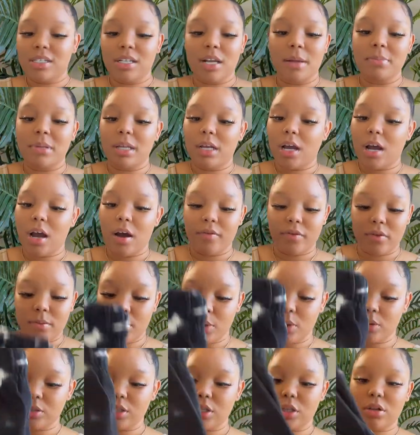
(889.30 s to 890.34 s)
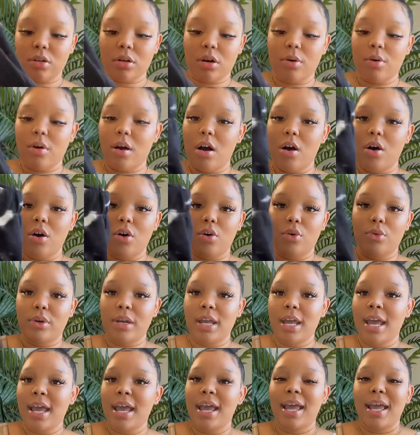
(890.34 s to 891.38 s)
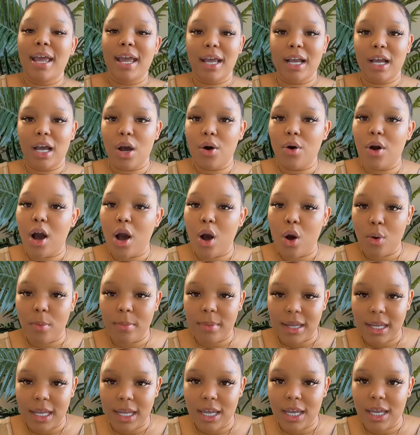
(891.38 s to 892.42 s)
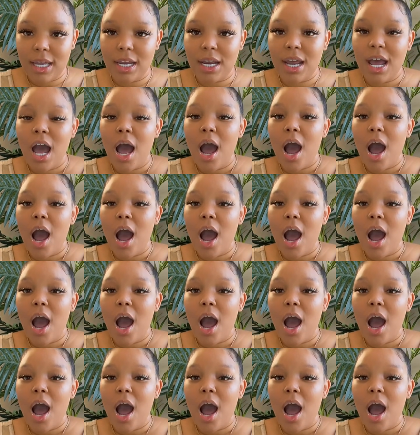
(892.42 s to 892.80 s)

something comfortable to throw on and go home in.